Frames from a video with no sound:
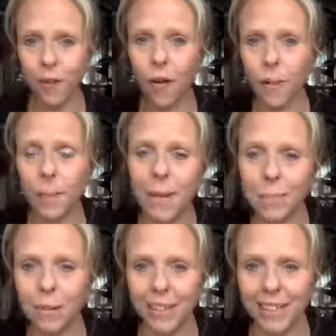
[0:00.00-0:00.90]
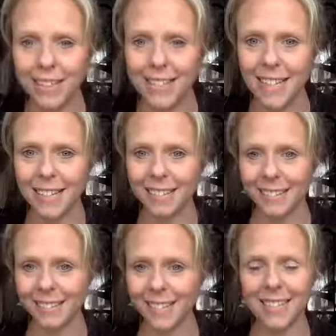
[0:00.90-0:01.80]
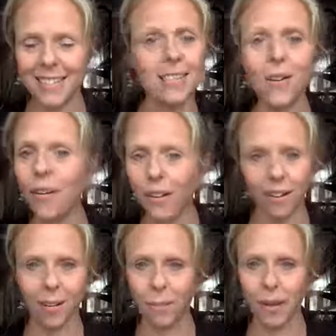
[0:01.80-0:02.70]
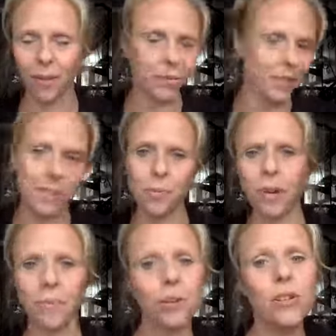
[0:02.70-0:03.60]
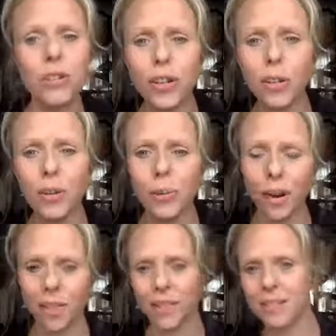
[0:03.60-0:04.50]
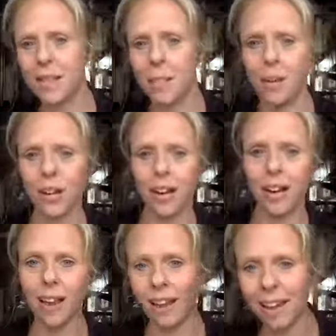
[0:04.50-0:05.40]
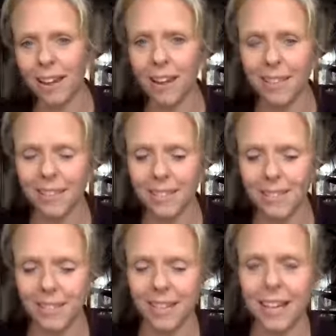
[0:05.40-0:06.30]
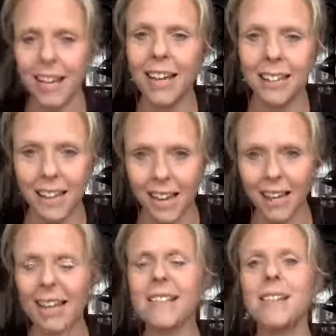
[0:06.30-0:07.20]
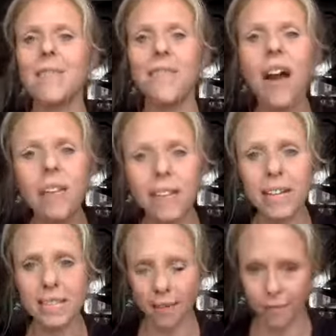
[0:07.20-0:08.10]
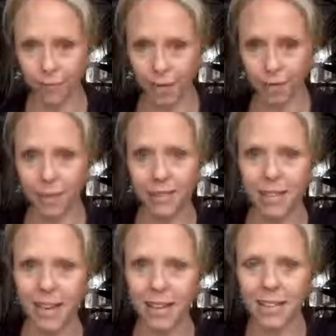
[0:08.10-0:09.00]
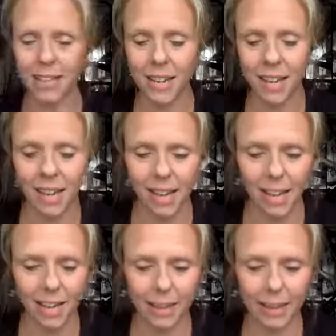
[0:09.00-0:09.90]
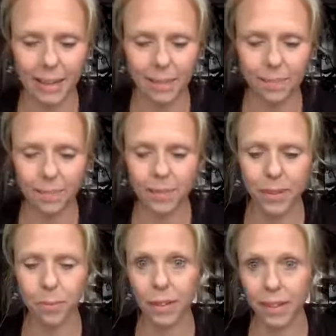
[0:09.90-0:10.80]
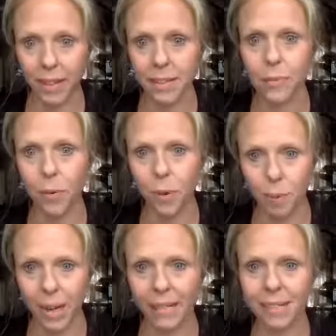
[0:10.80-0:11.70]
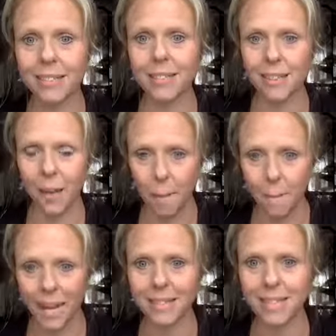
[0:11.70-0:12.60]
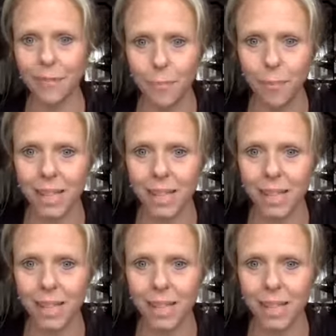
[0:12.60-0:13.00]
for the people that need it. It's not about this is what I'm going to do and this is how I'm going to get clients. Yeah, it's a very different mindset. Um, but that is what makes massive,